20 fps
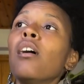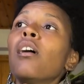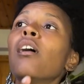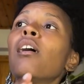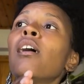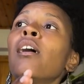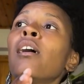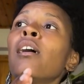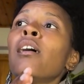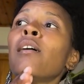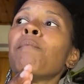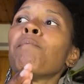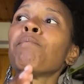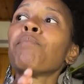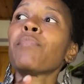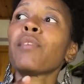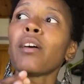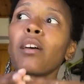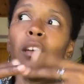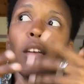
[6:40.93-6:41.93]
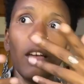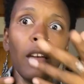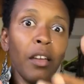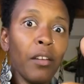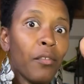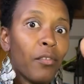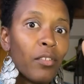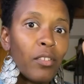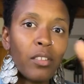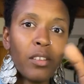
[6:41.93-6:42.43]

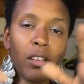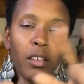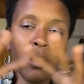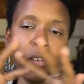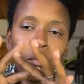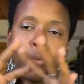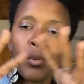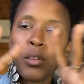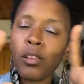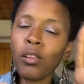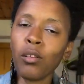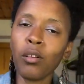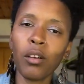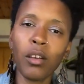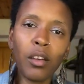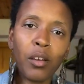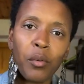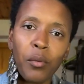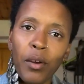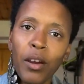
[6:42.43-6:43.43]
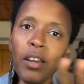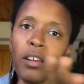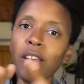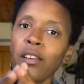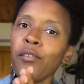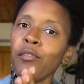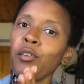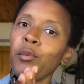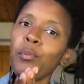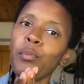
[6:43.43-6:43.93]
it will look great
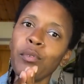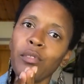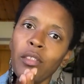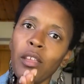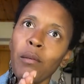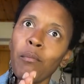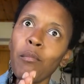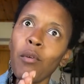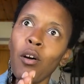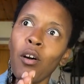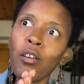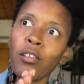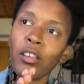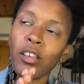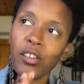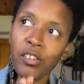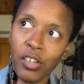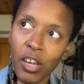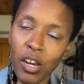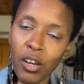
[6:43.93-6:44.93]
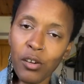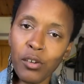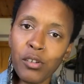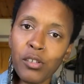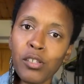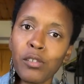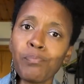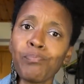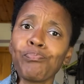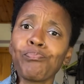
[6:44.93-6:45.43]
if you put them on
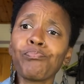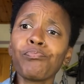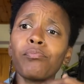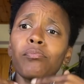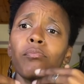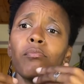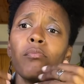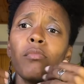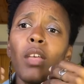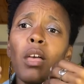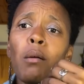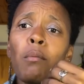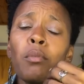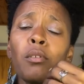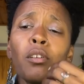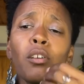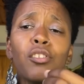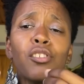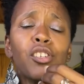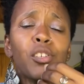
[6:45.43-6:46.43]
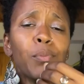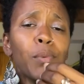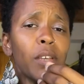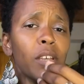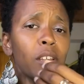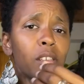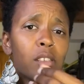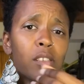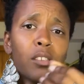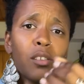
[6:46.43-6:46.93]
containers, but not just
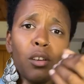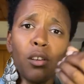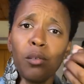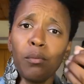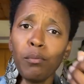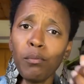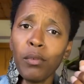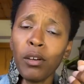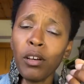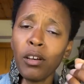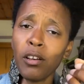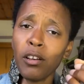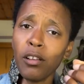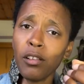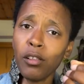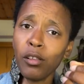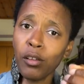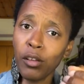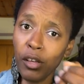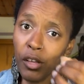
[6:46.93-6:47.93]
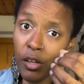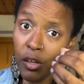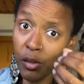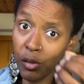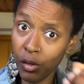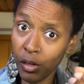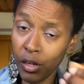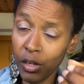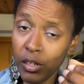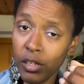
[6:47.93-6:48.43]
because it's gonna look
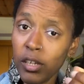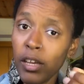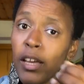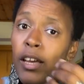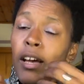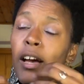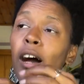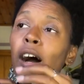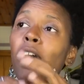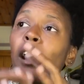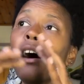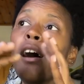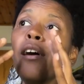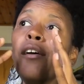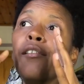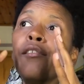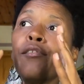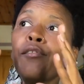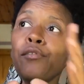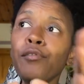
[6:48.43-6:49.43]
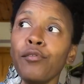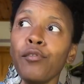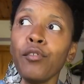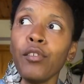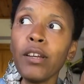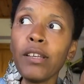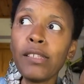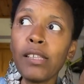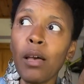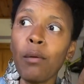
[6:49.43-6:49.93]
good. For
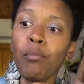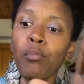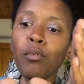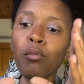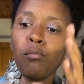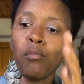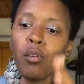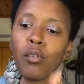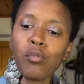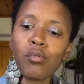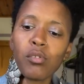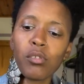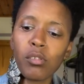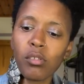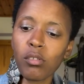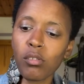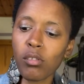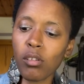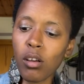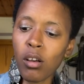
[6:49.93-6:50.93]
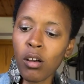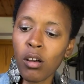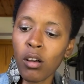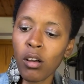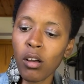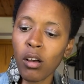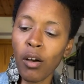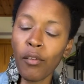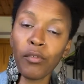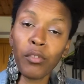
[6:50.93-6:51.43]
example, most
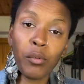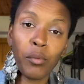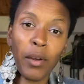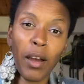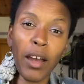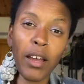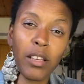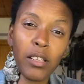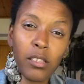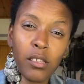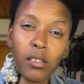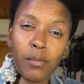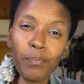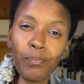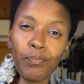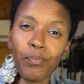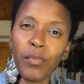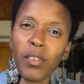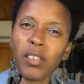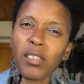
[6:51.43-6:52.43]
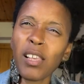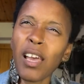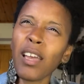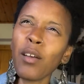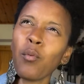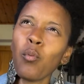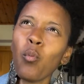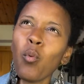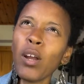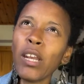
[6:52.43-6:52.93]
of the rice is
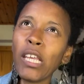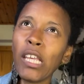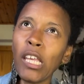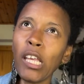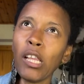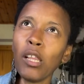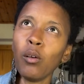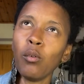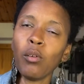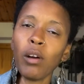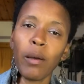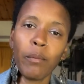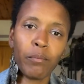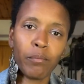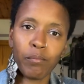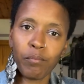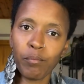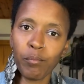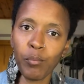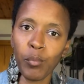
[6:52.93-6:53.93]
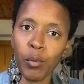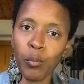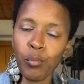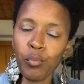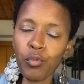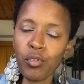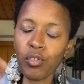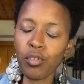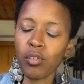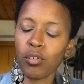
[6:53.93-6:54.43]
like 1 kilo. I'm in
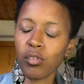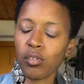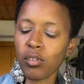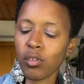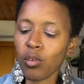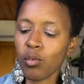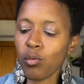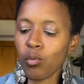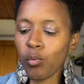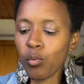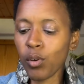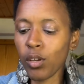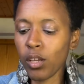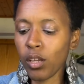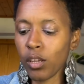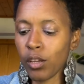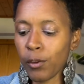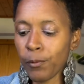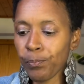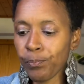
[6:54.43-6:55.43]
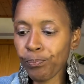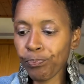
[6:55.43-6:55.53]
Portugal, so we